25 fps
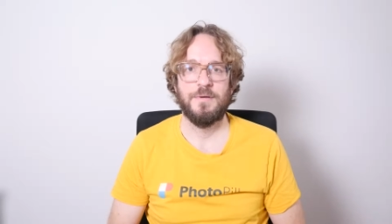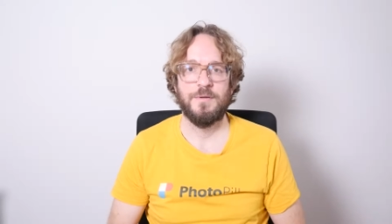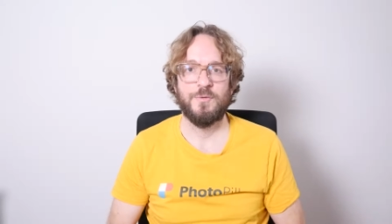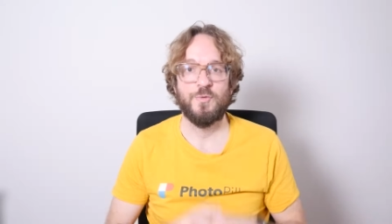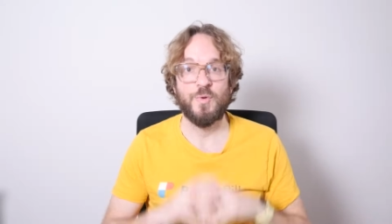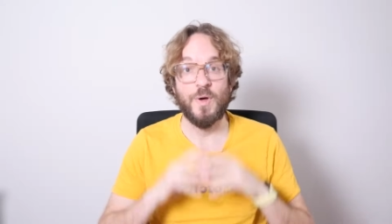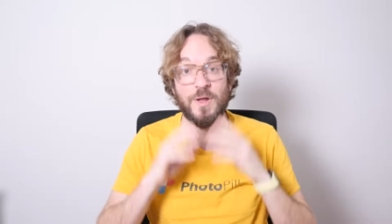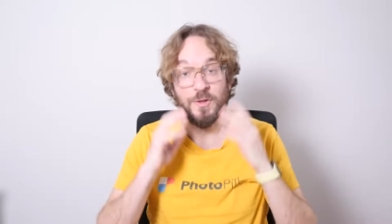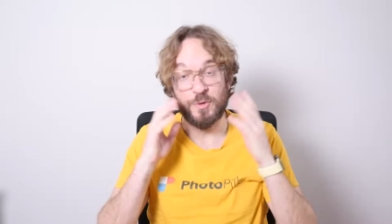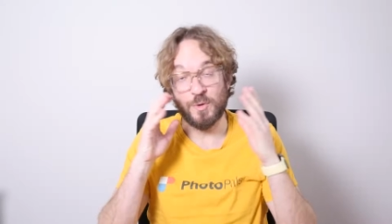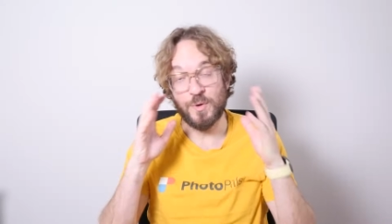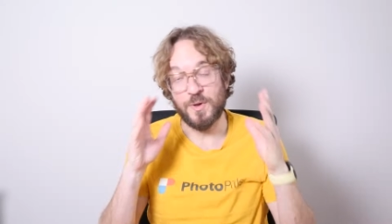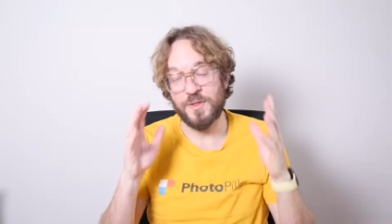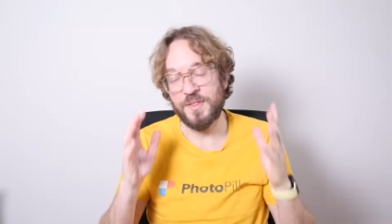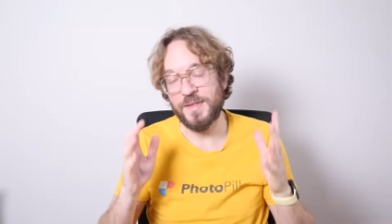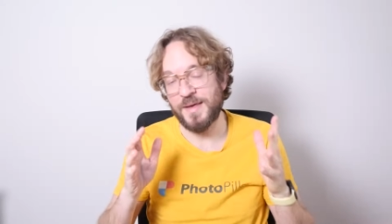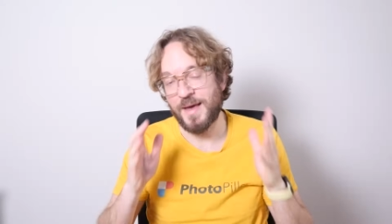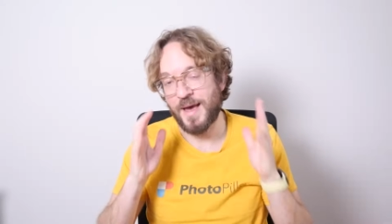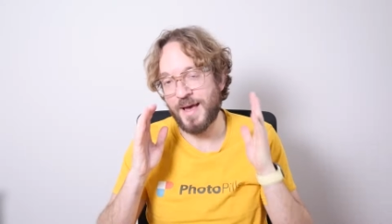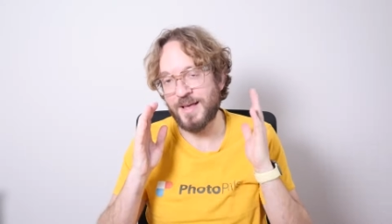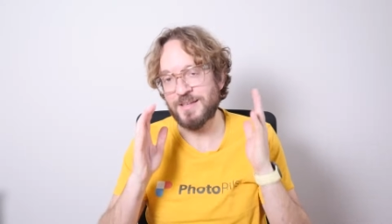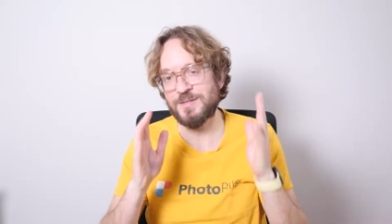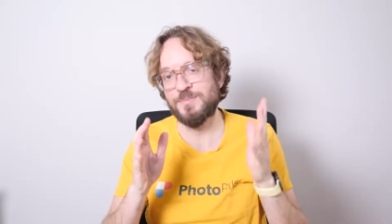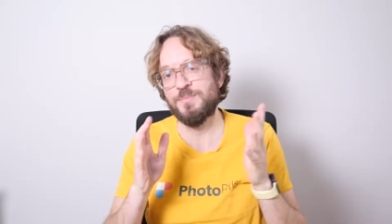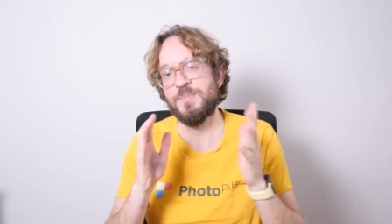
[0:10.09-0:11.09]
2020
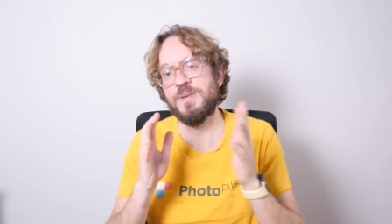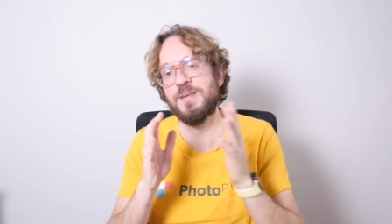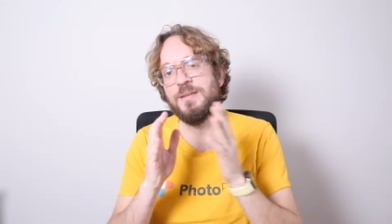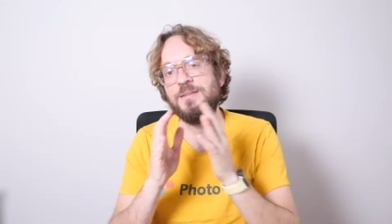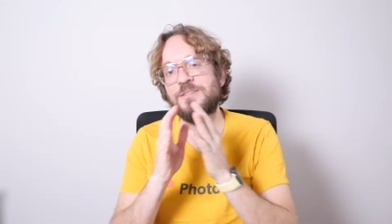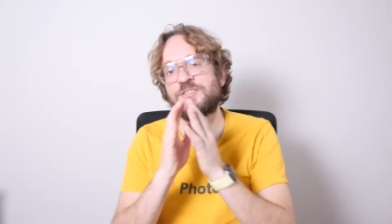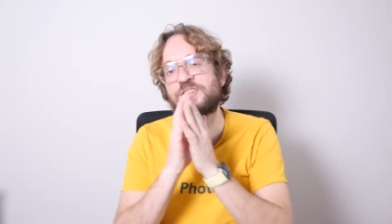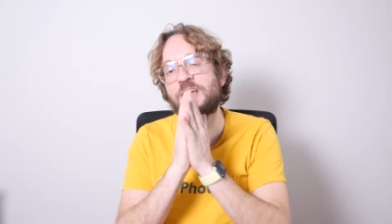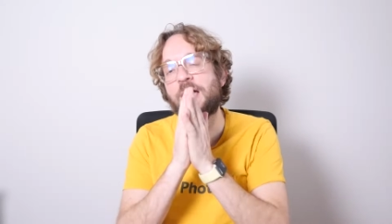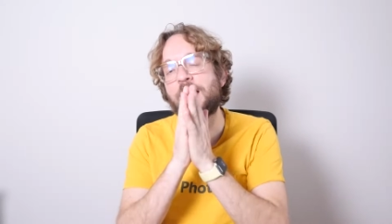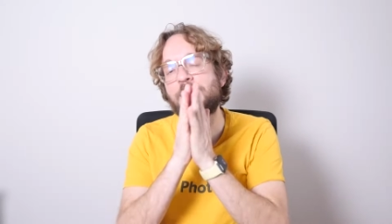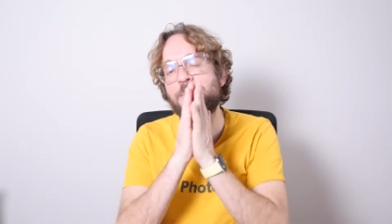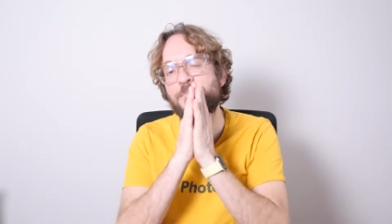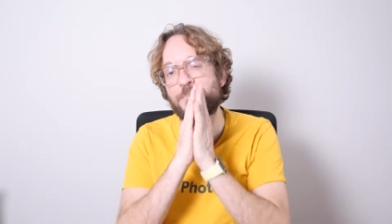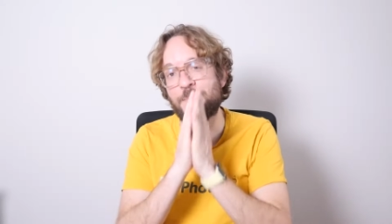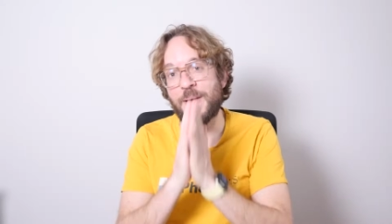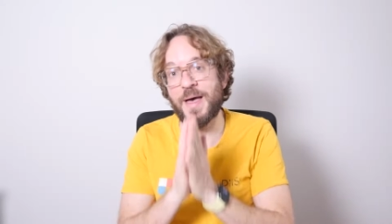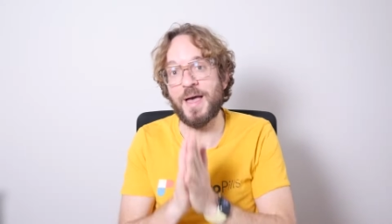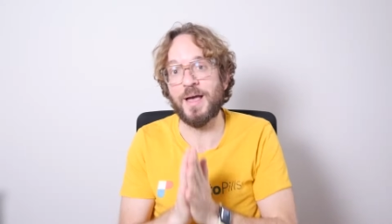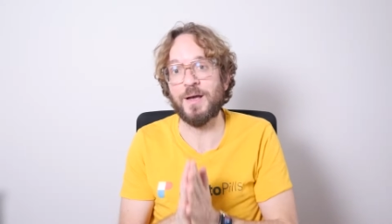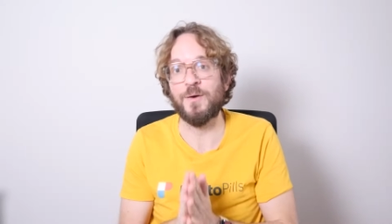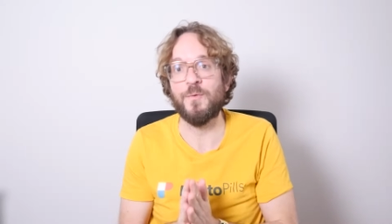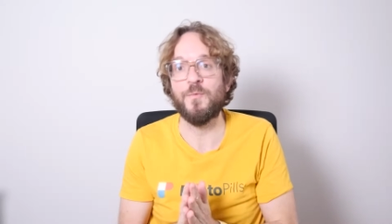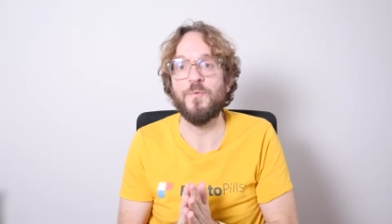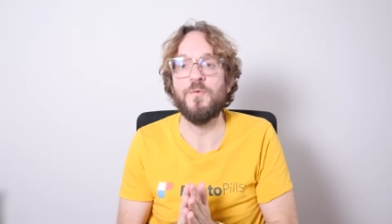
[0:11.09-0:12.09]
has been
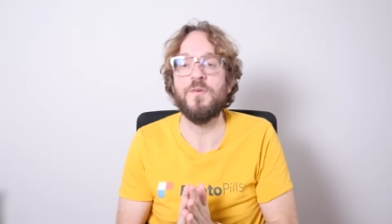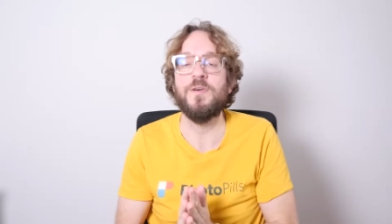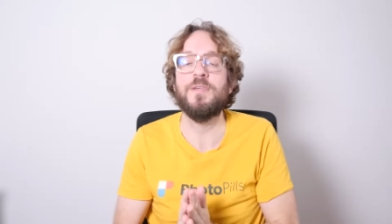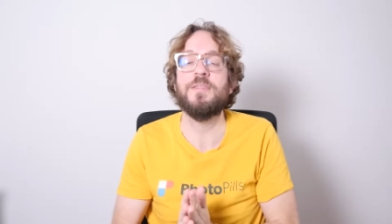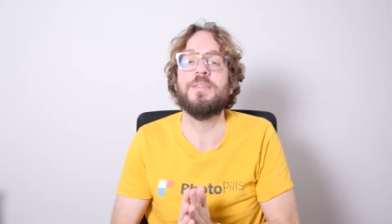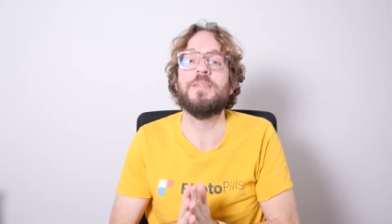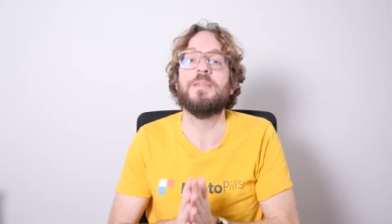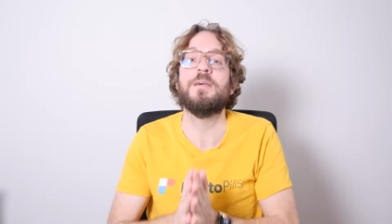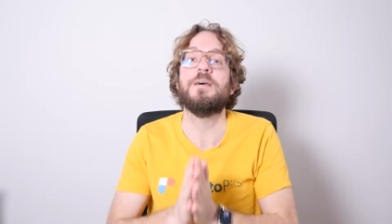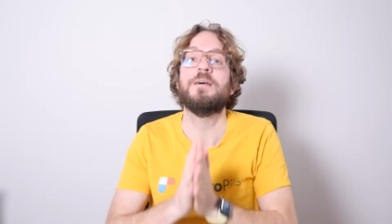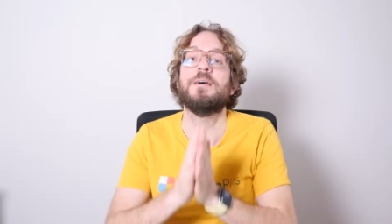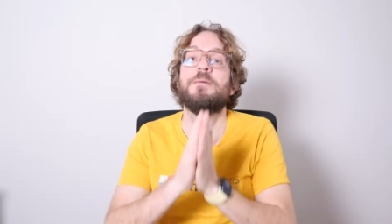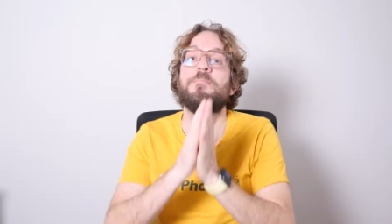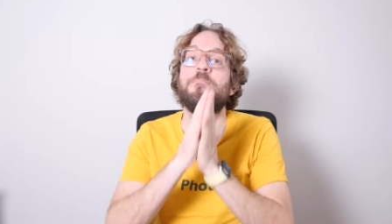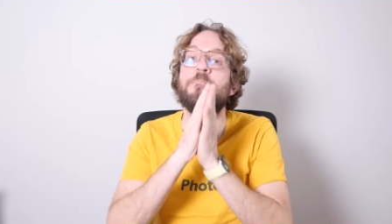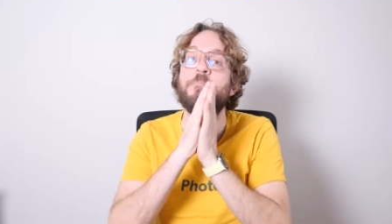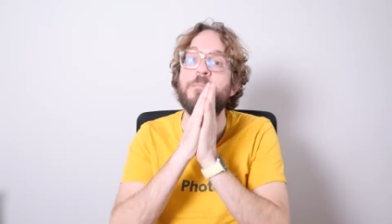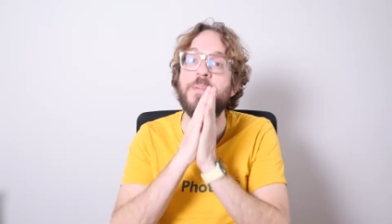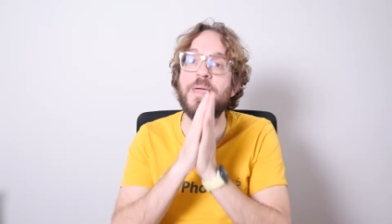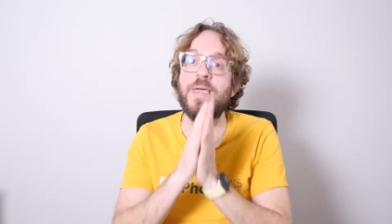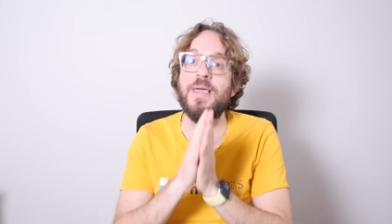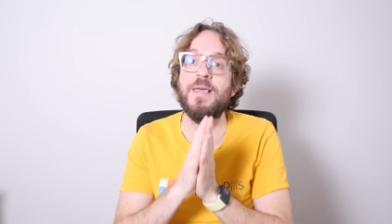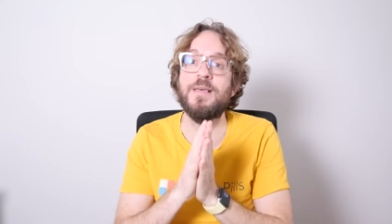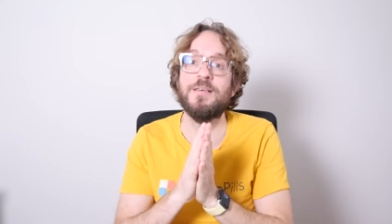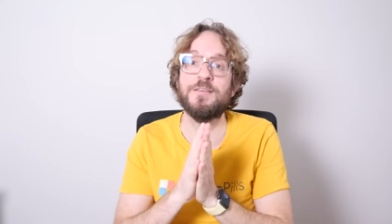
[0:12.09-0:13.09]
jam-packed with
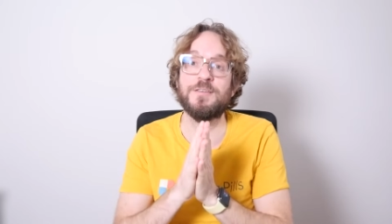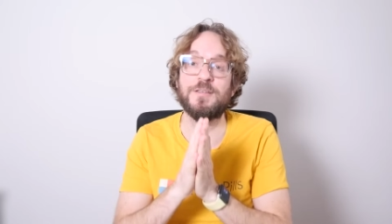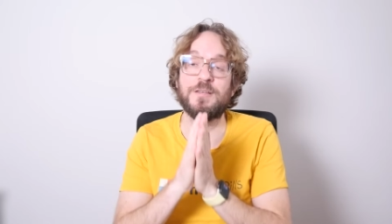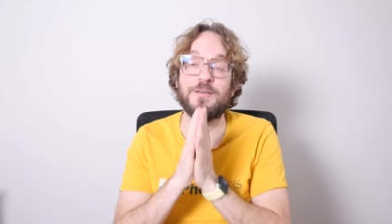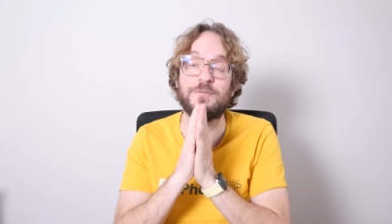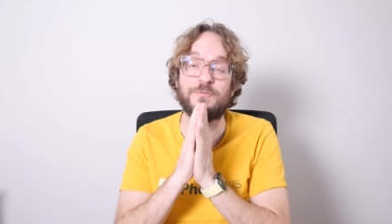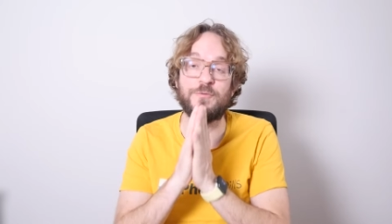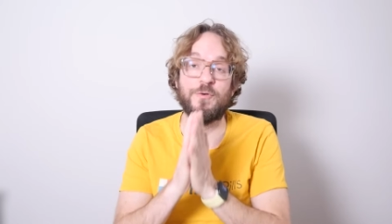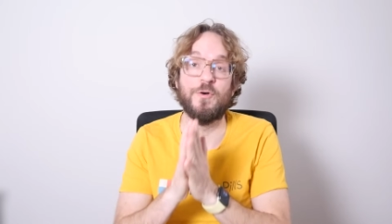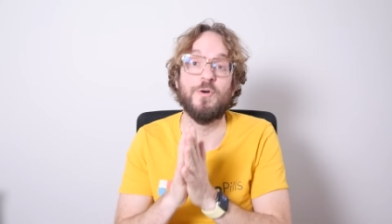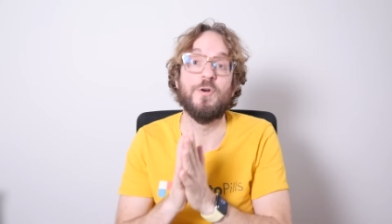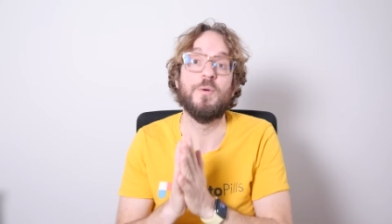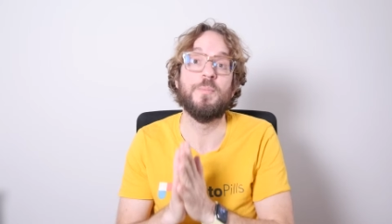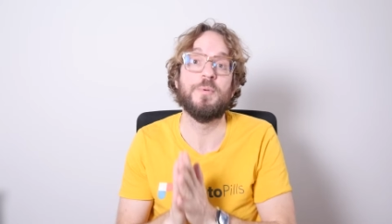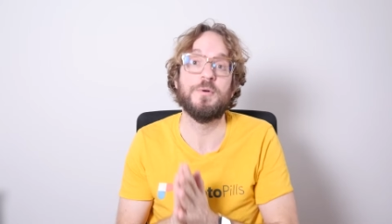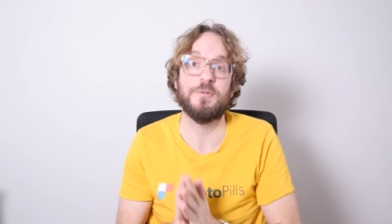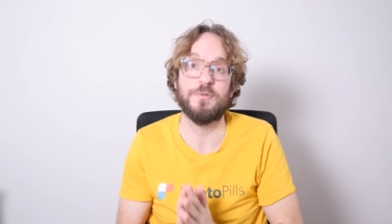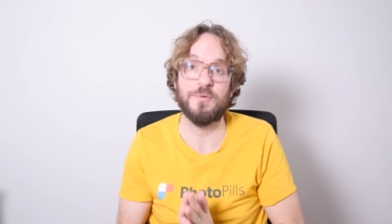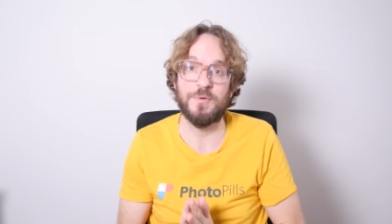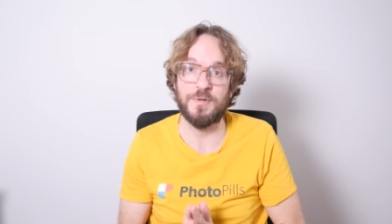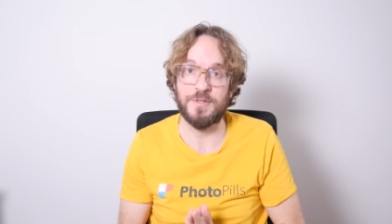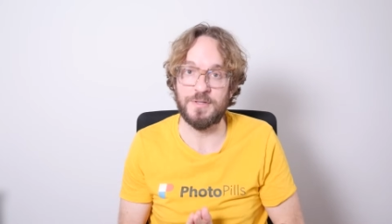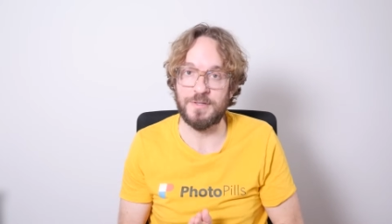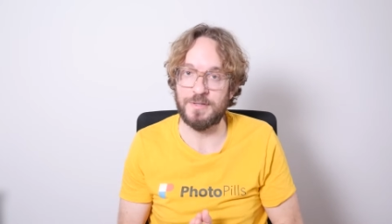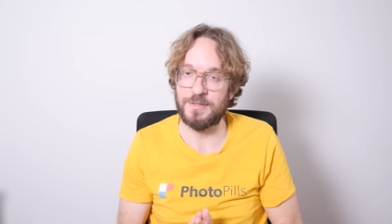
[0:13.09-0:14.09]
amazing photo
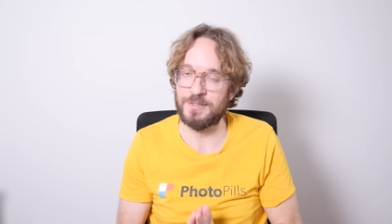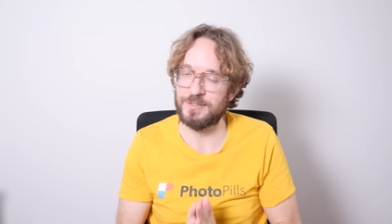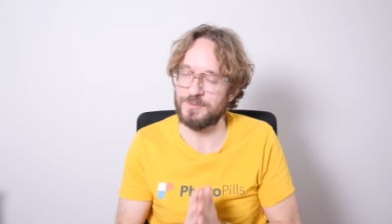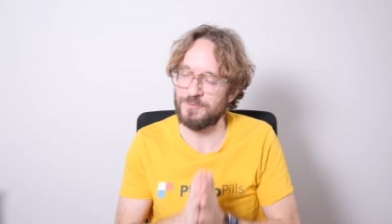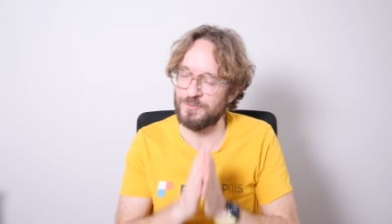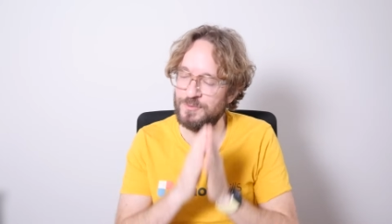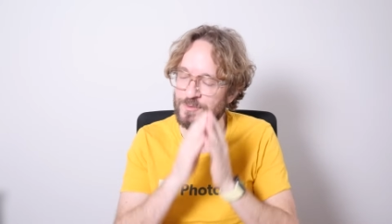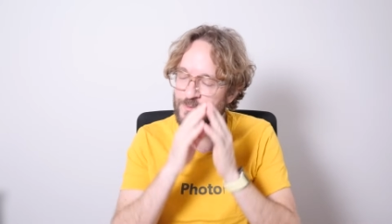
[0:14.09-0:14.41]
opportunities,